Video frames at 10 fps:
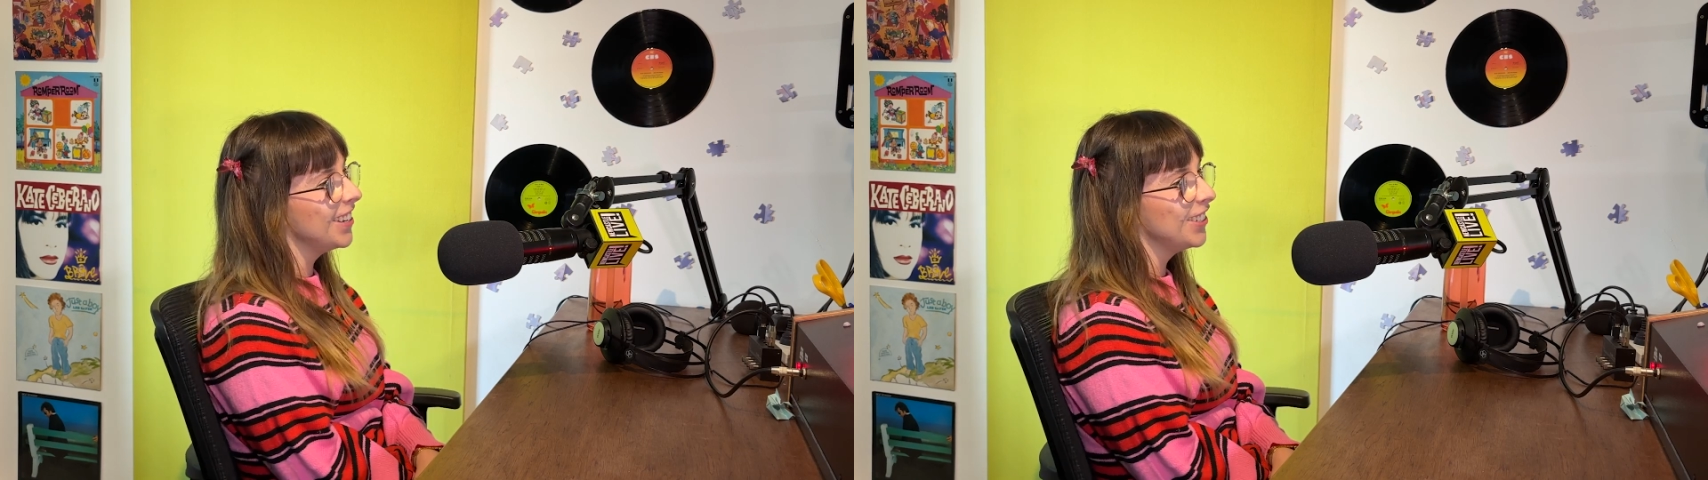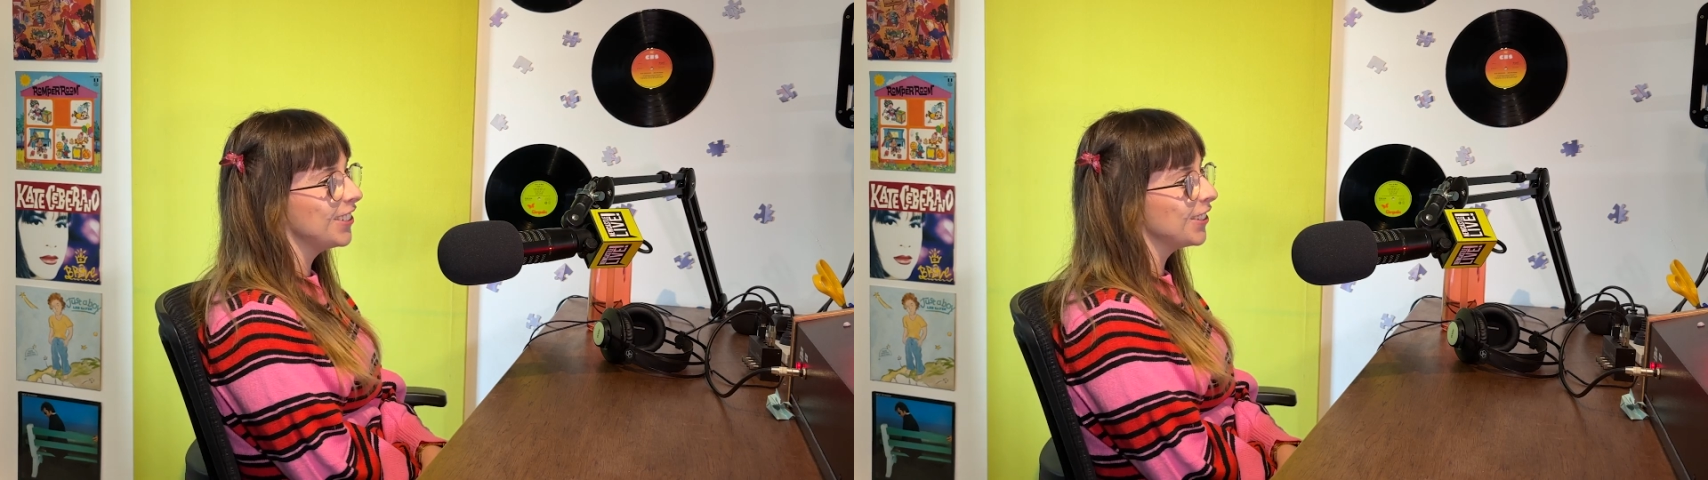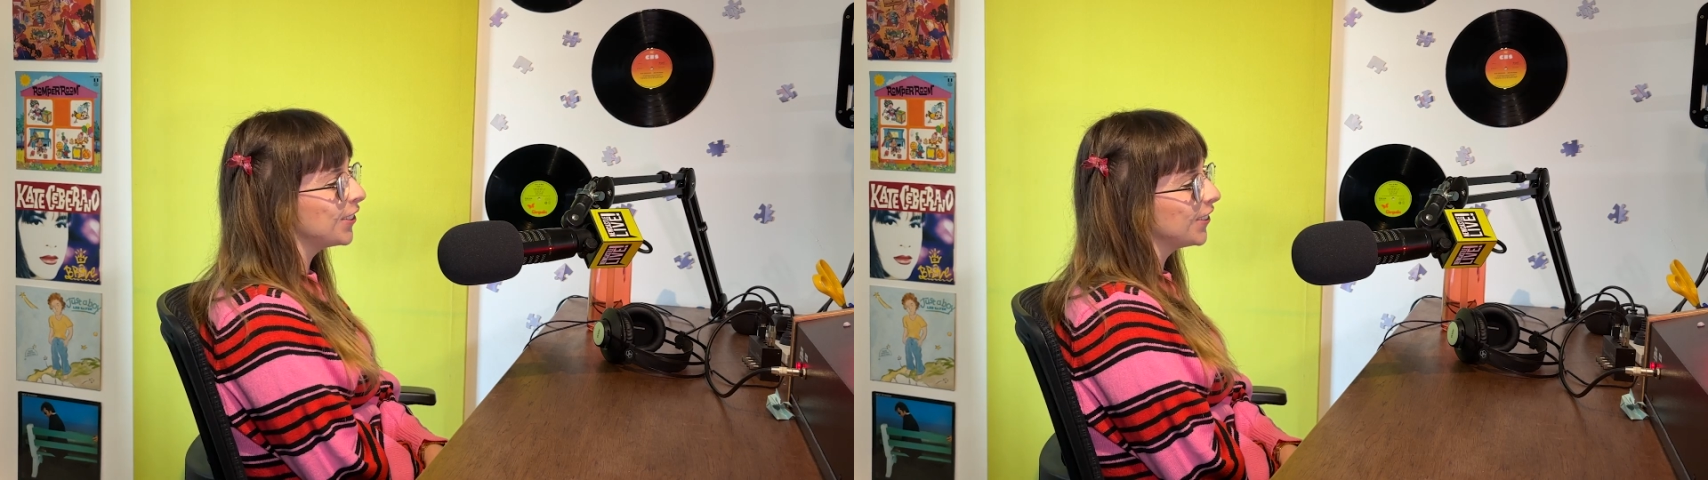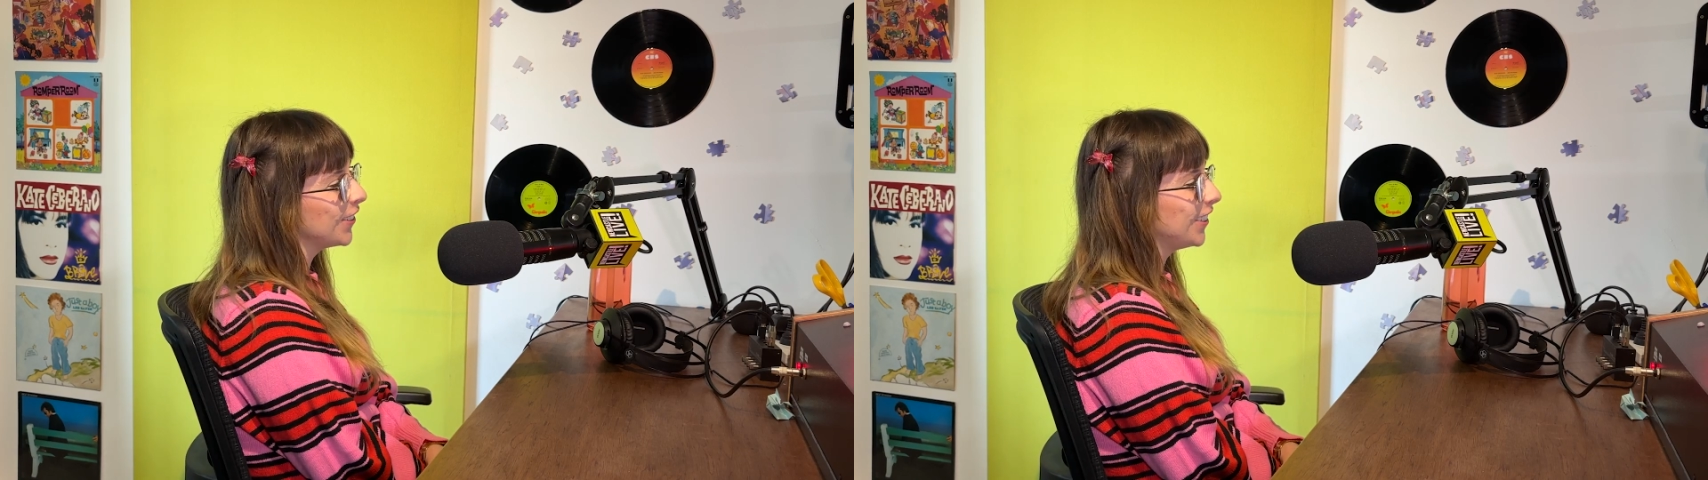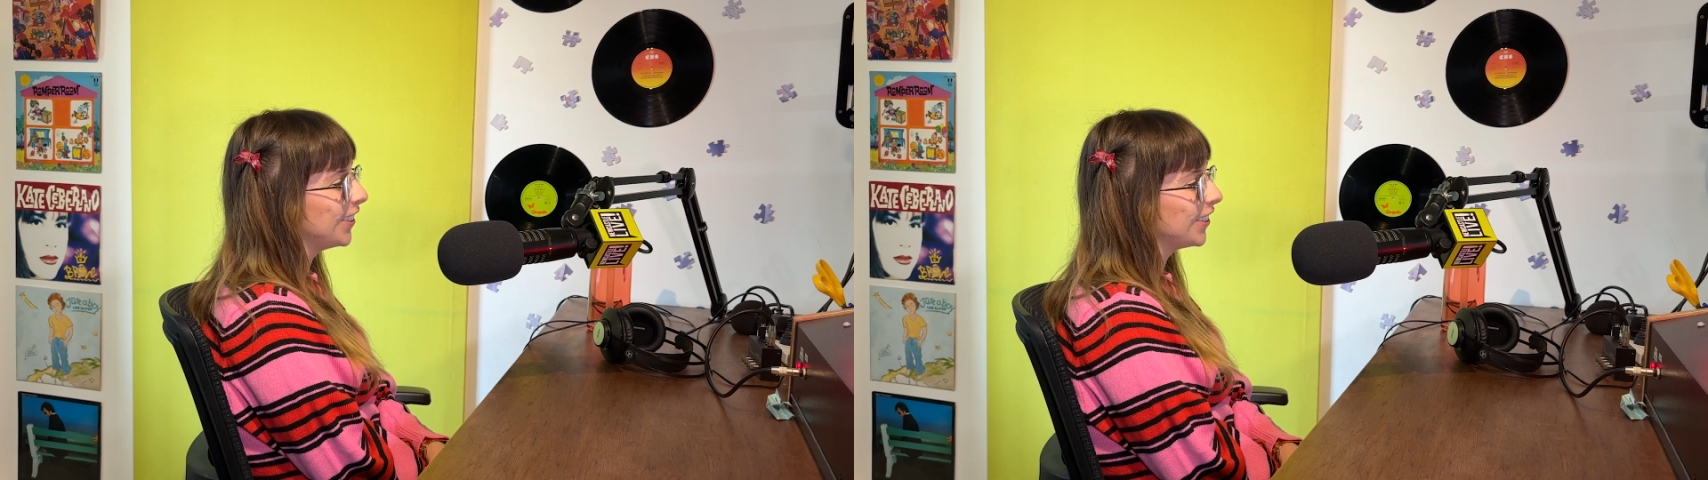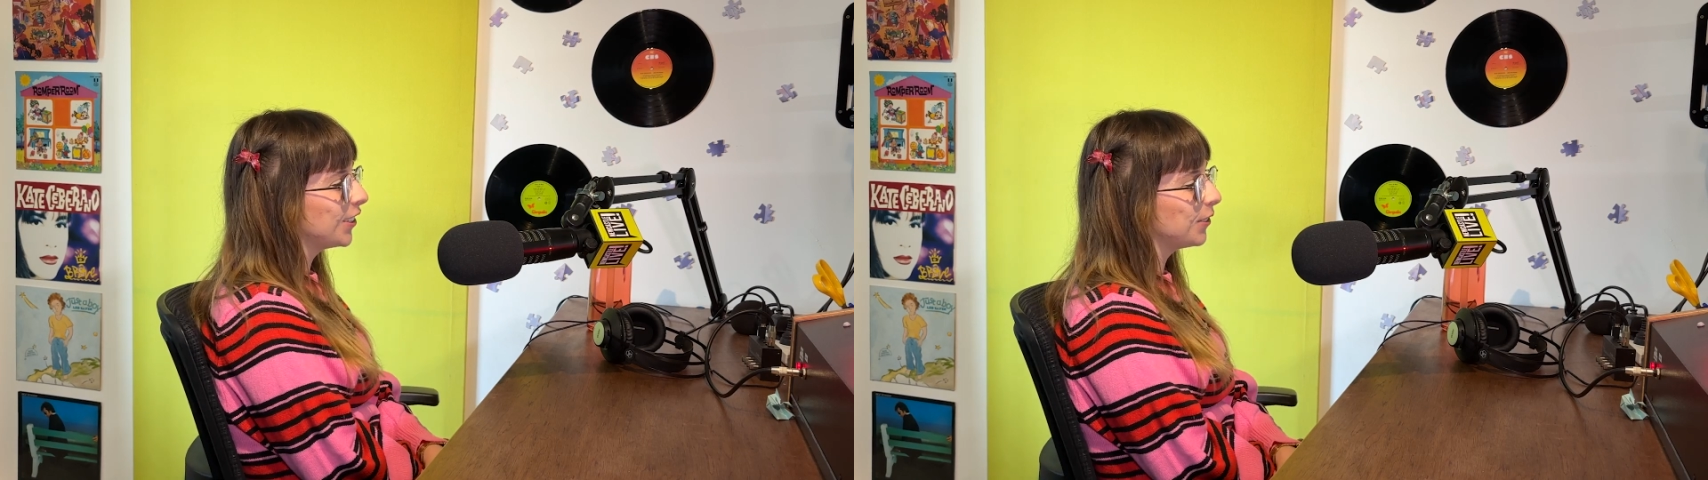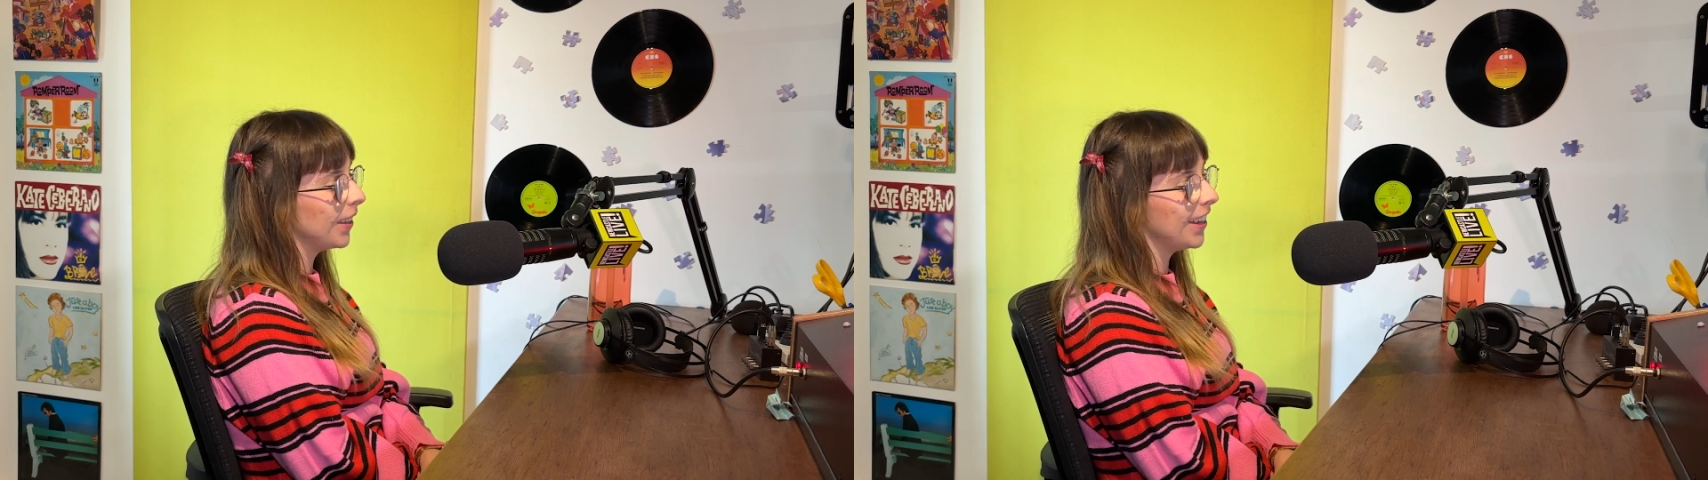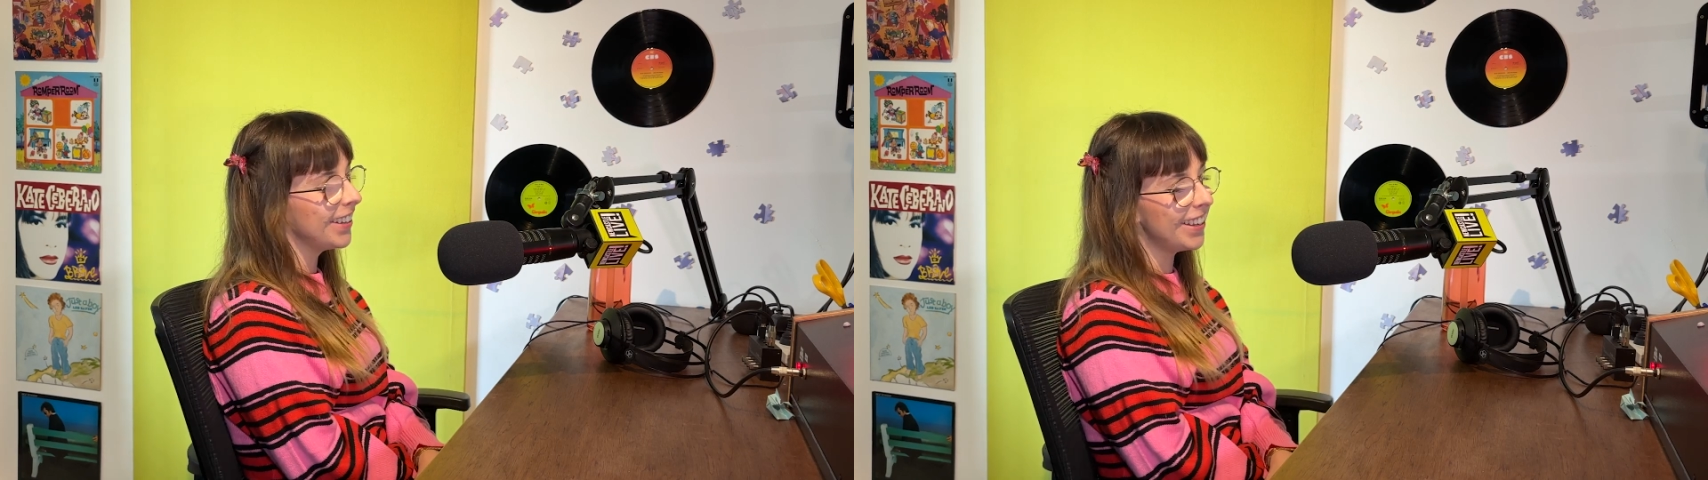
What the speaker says: you still playing?